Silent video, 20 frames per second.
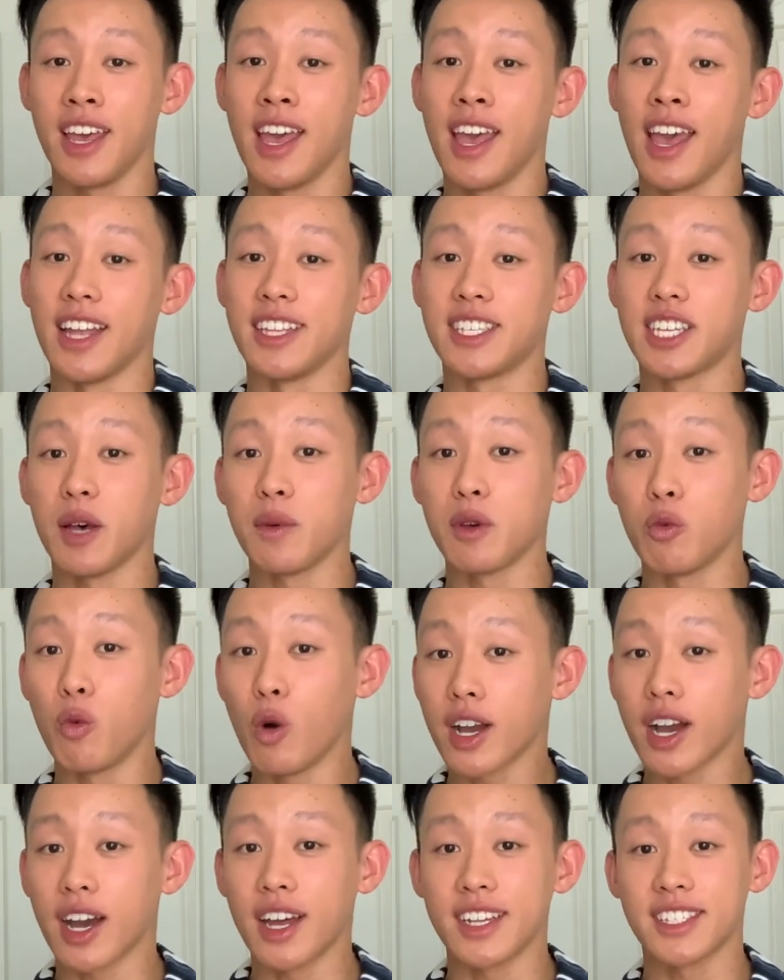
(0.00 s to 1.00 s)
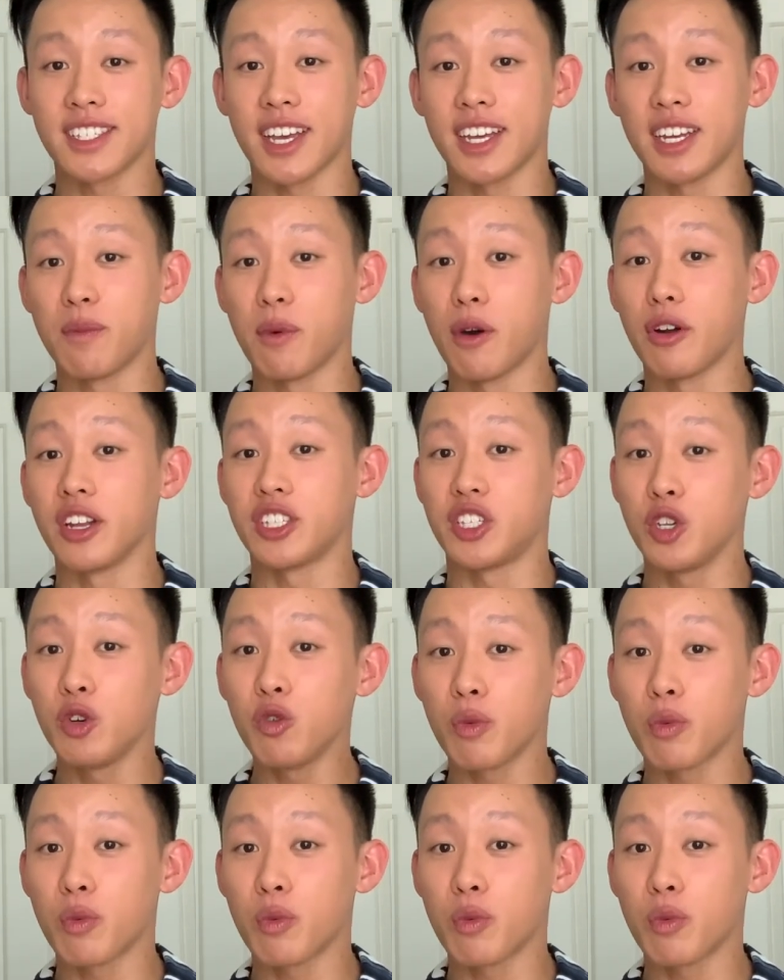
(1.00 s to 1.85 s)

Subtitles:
and tell me what kind of sign-up bonus you would